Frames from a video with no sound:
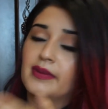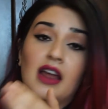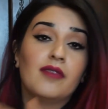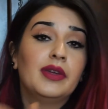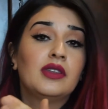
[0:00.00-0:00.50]
but
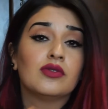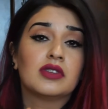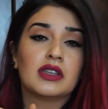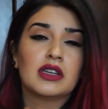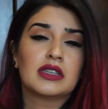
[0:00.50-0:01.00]
I've been
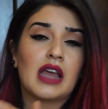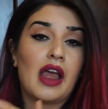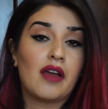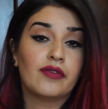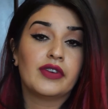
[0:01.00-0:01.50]
using this
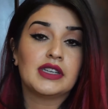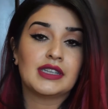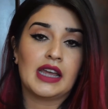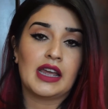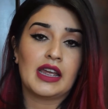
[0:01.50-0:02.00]
every
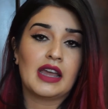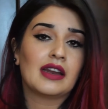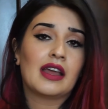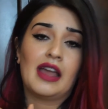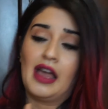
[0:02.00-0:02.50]
day and
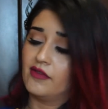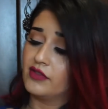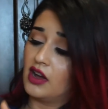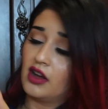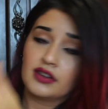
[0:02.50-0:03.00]
I have
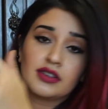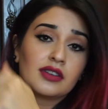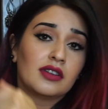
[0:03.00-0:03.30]
not